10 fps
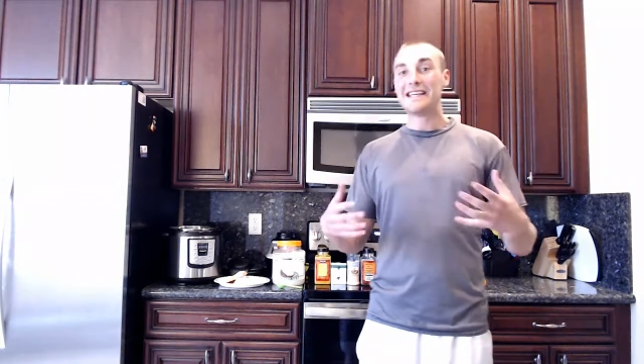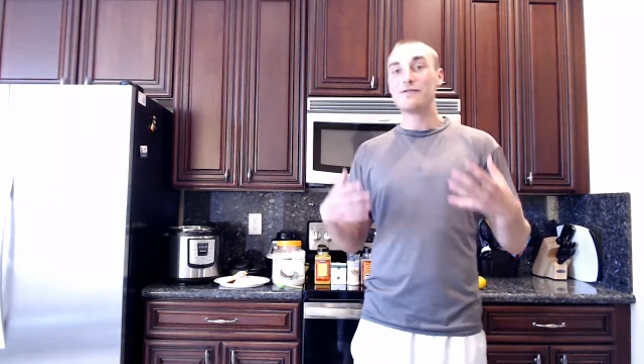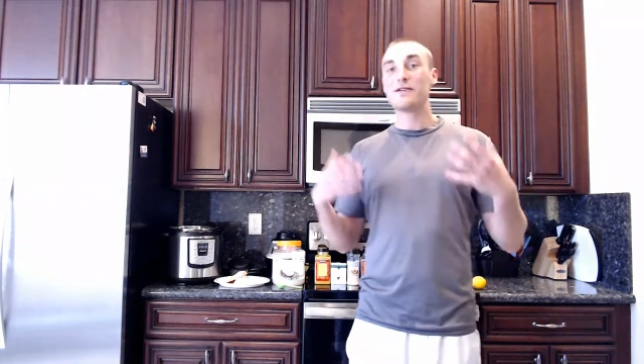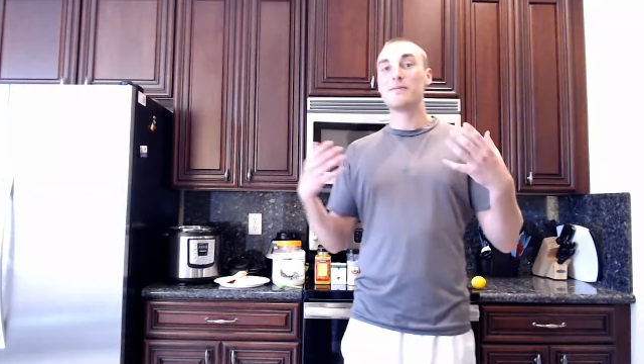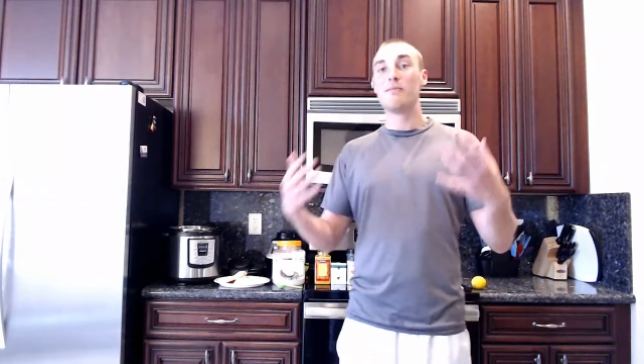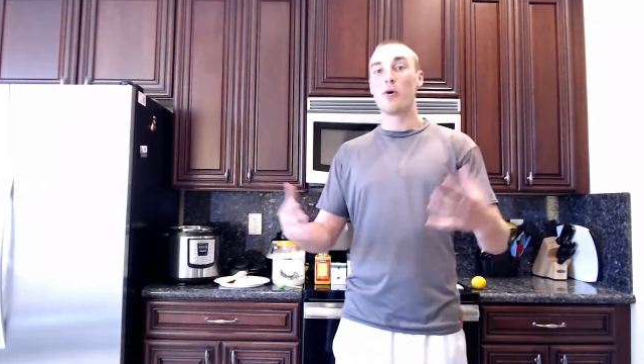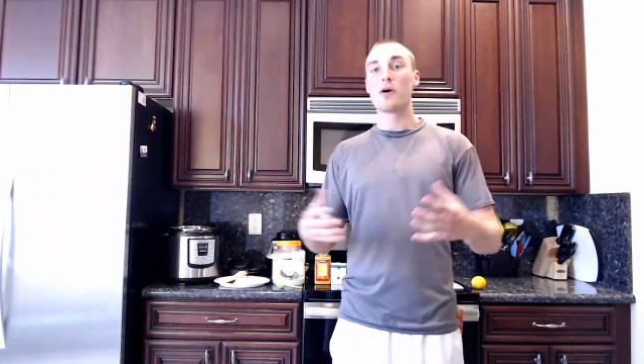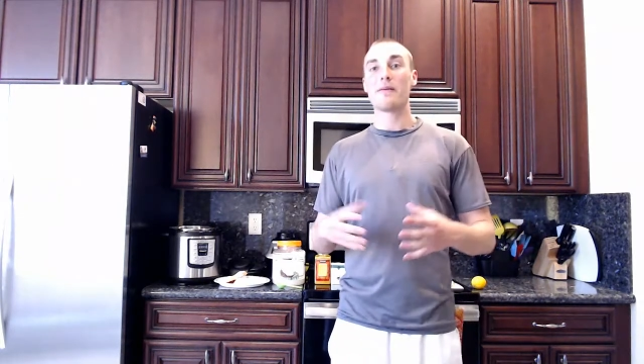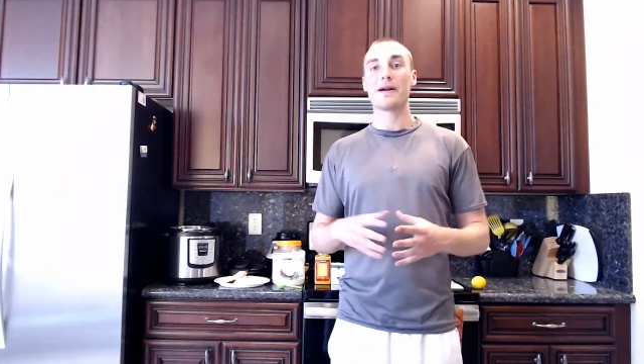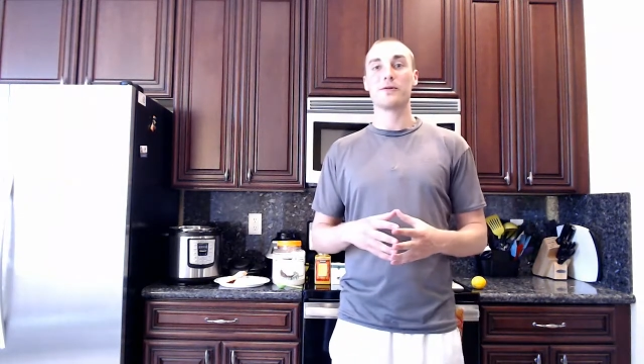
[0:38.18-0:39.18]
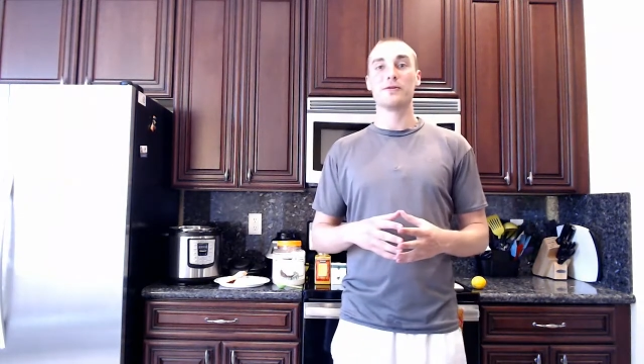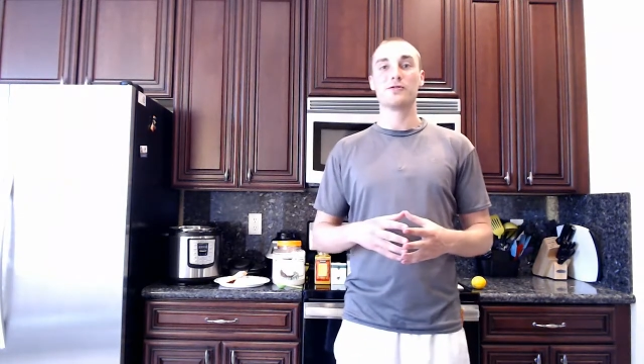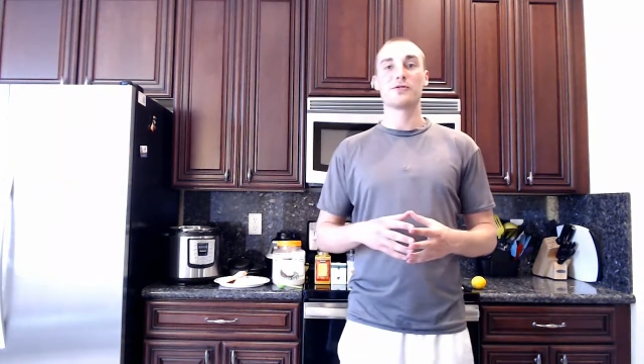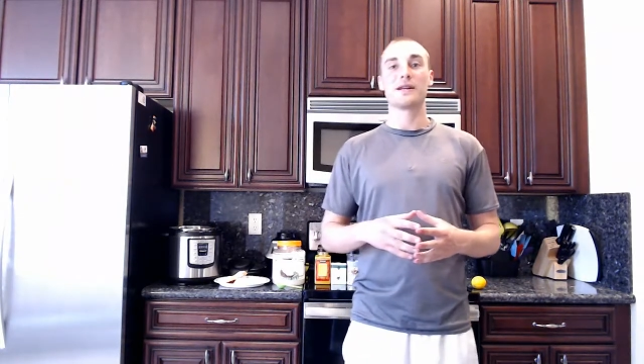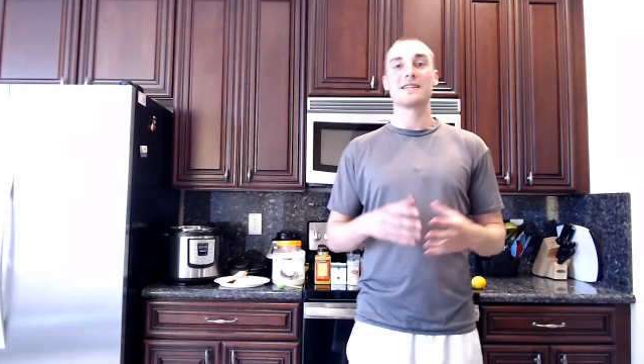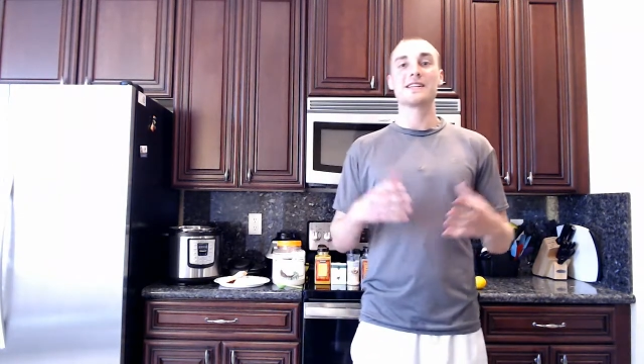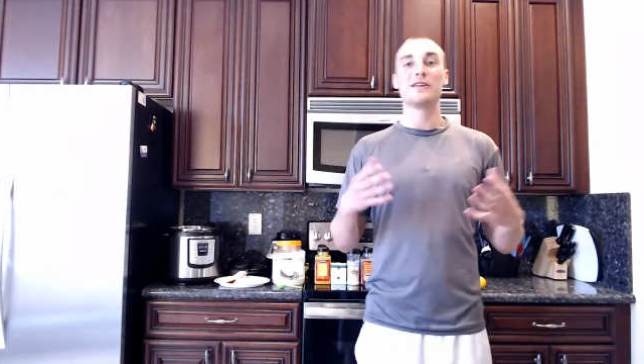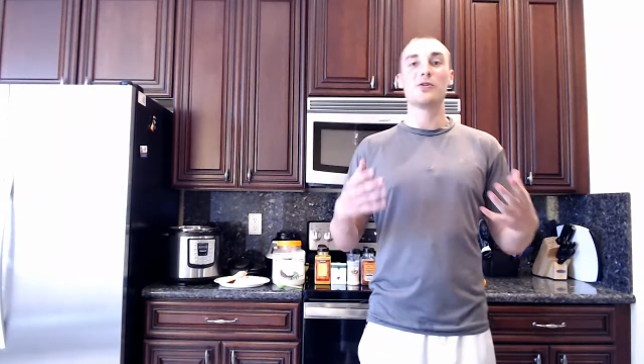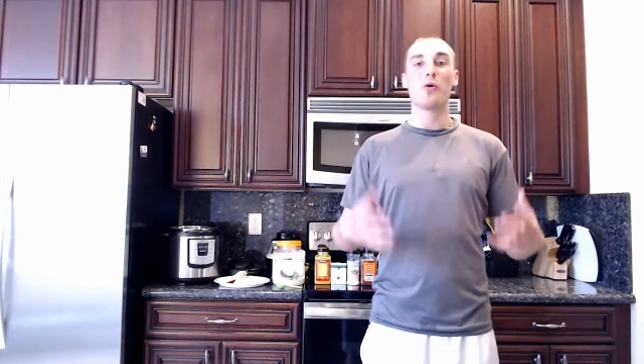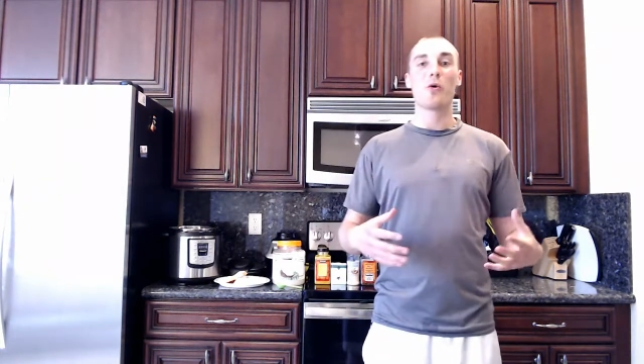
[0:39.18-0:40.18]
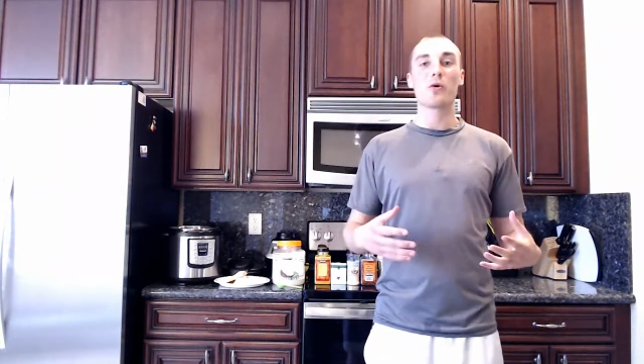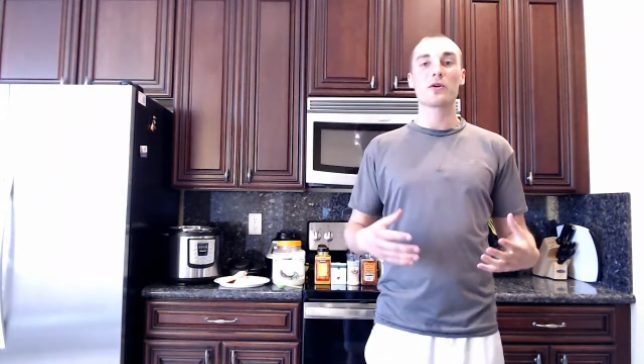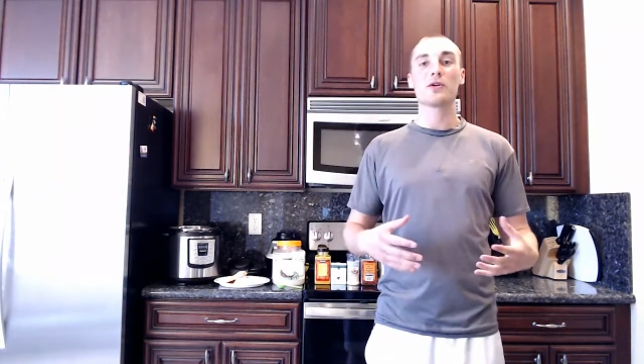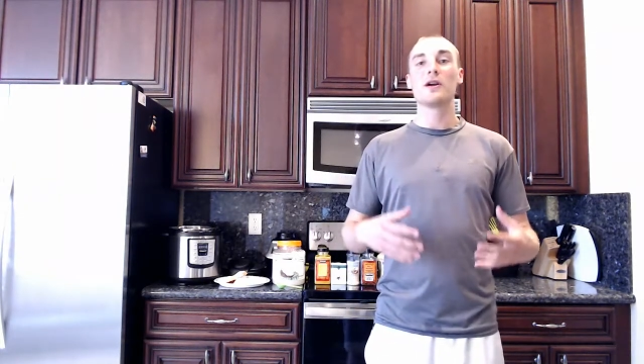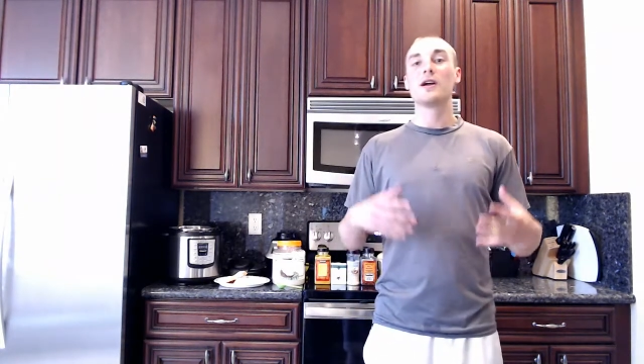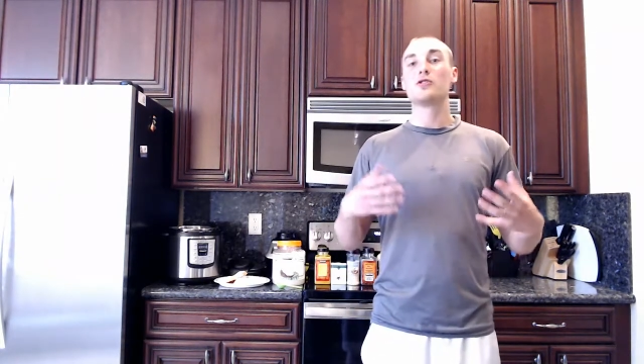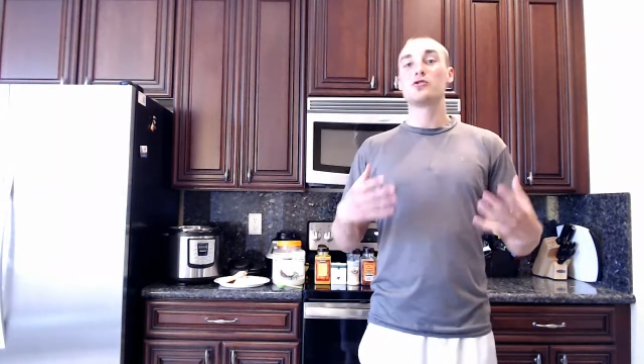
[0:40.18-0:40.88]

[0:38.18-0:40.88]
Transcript: even more micronutrients in order